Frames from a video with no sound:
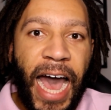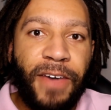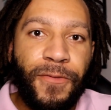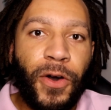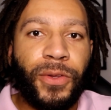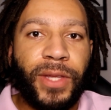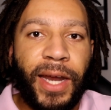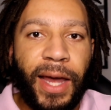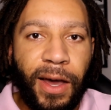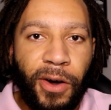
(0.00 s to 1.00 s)
I felt
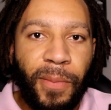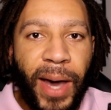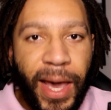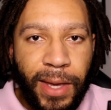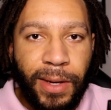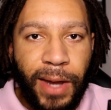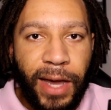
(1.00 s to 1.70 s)
that on my end,